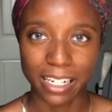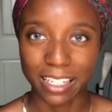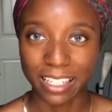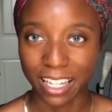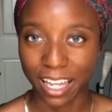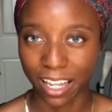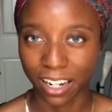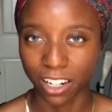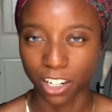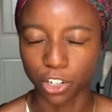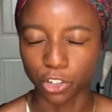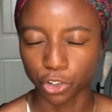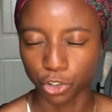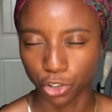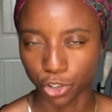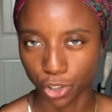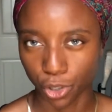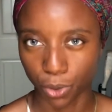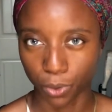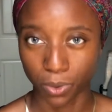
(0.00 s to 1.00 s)
that
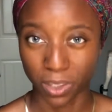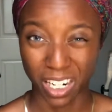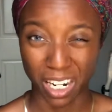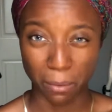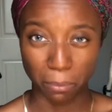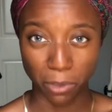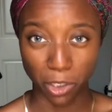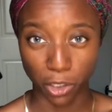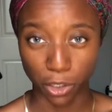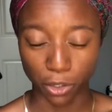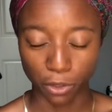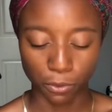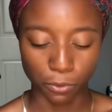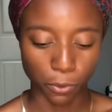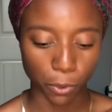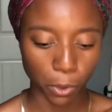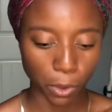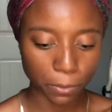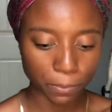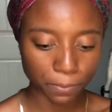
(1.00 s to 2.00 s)
undertone that I'm looking for.